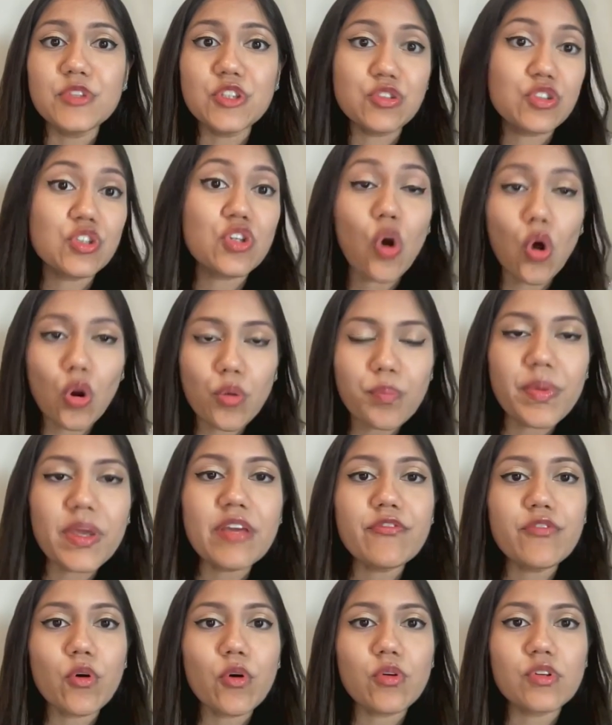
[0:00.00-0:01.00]
due to not
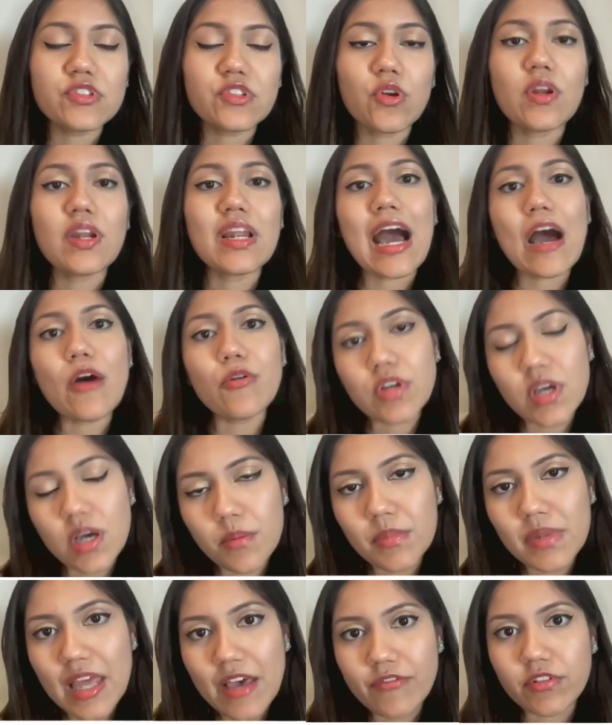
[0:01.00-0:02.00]
being focused on an
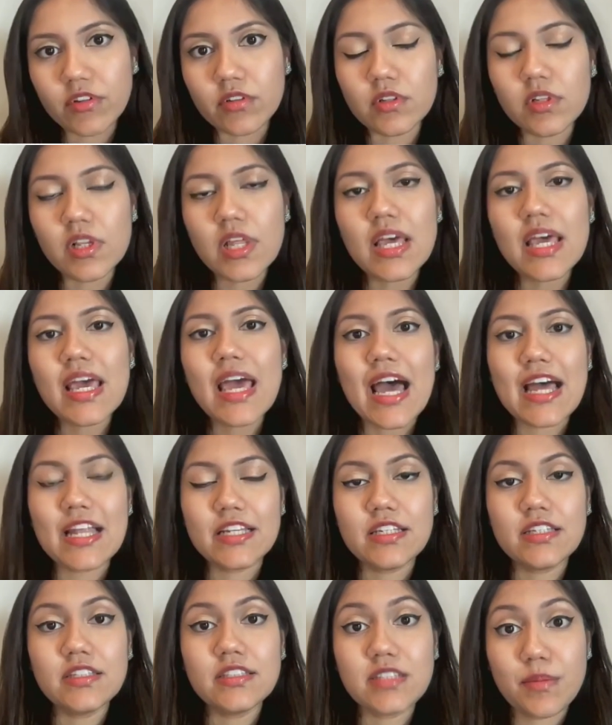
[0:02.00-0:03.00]
outcome level
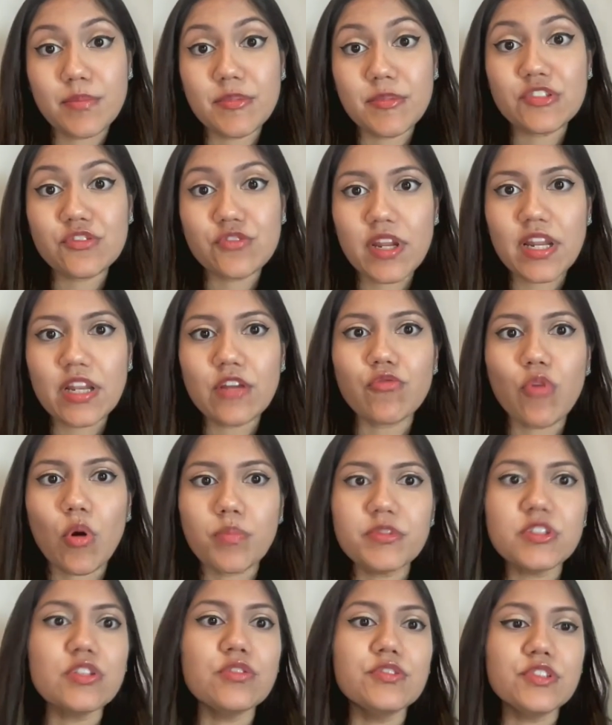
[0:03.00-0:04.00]
and demonstrating
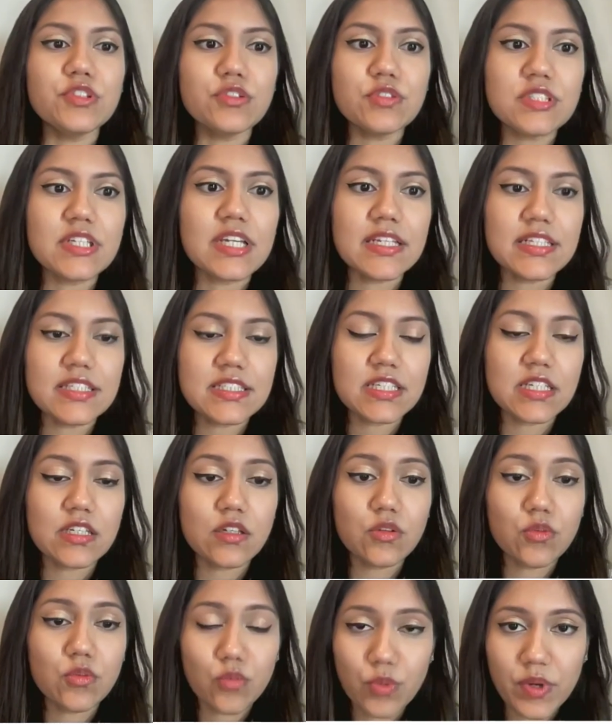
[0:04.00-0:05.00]
ROB2's
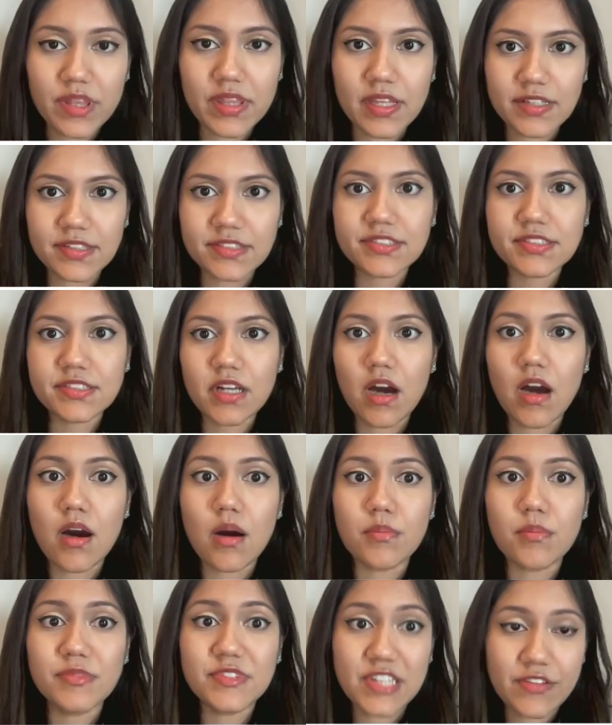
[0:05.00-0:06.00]
utility with this
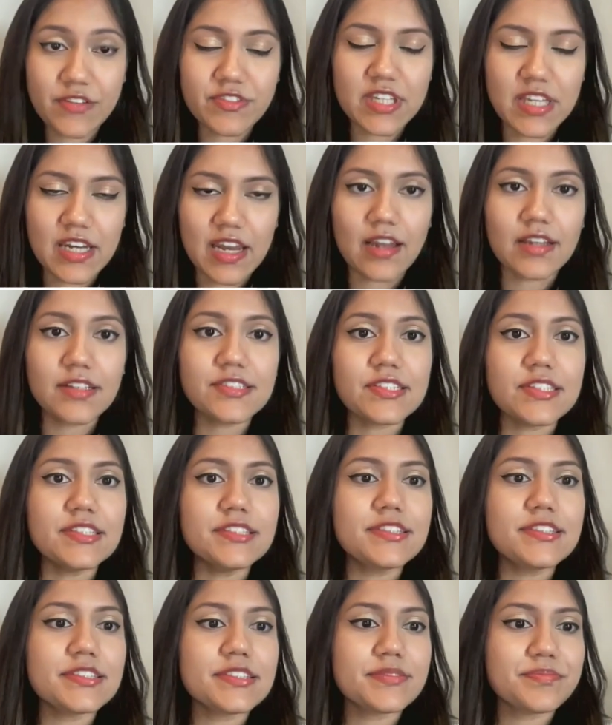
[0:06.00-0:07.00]
safety
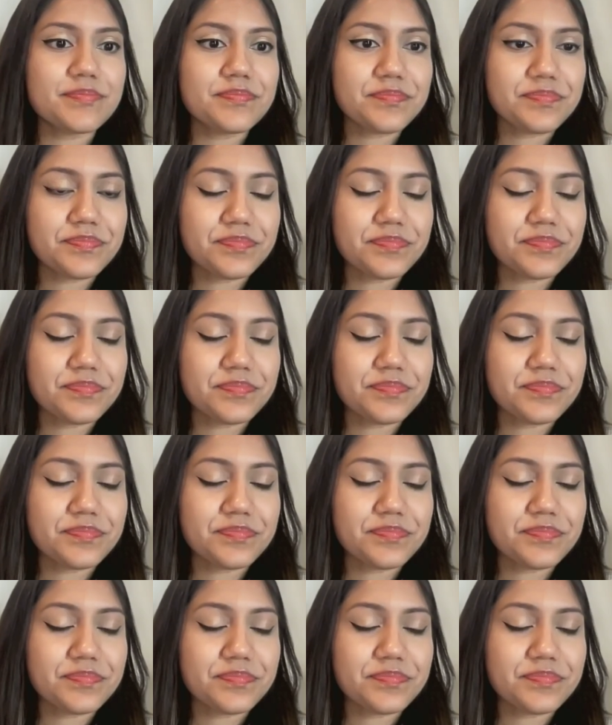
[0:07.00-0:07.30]
analysis.